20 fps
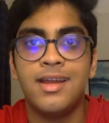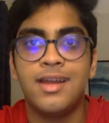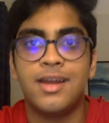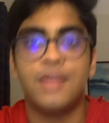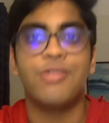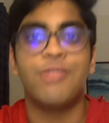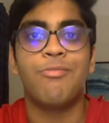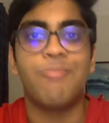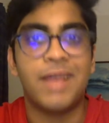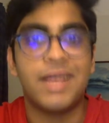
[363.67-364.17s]
Now,
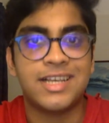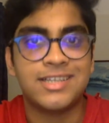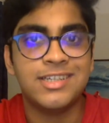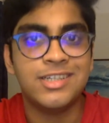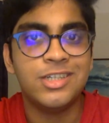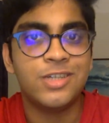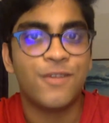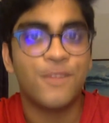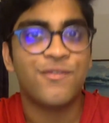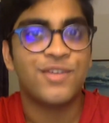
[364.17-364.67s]
the
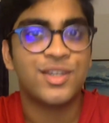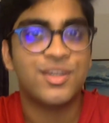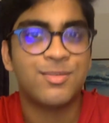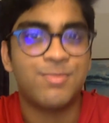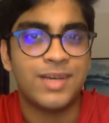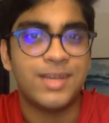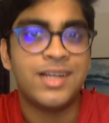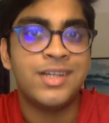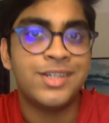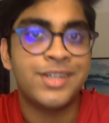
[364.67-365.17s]
message of a
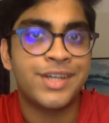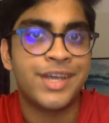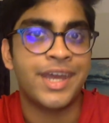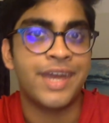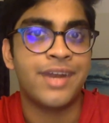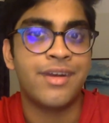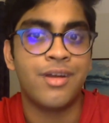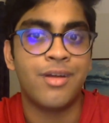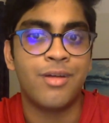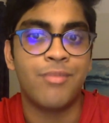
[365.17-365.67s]
speech
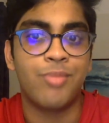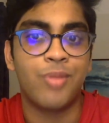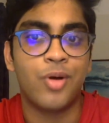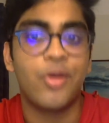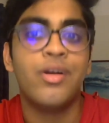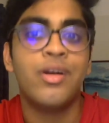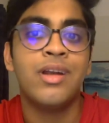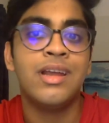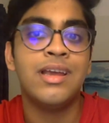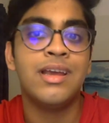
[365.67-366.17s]
can
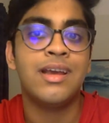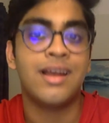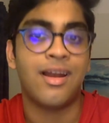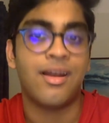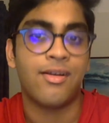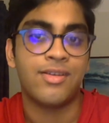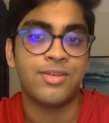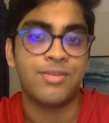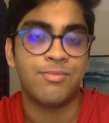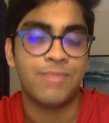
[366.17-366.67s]
broadly
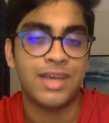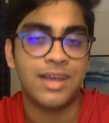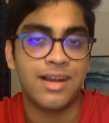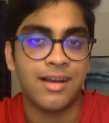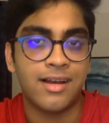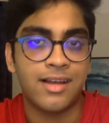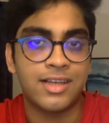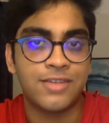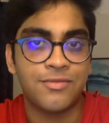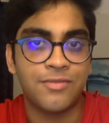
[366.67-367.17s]
be
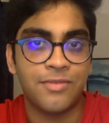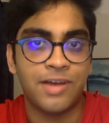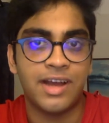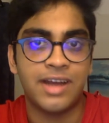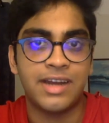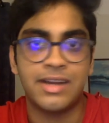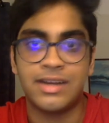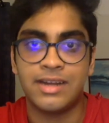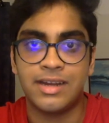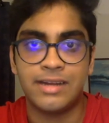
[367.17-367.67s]

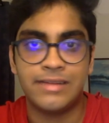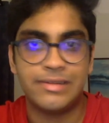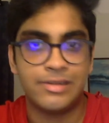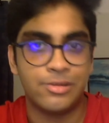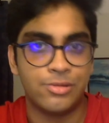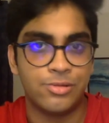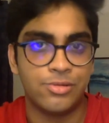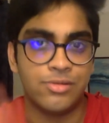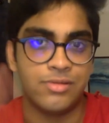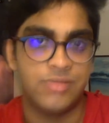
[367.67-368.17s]
classified
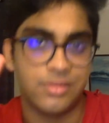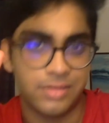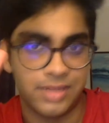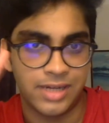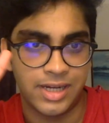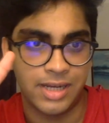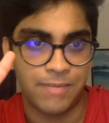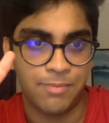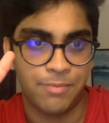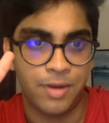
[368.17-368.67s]
into
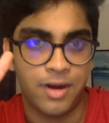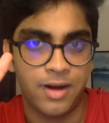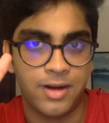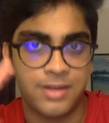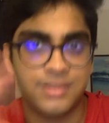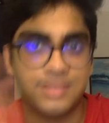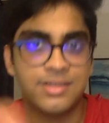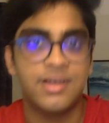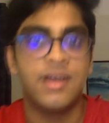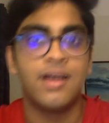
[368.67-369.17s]
three parts.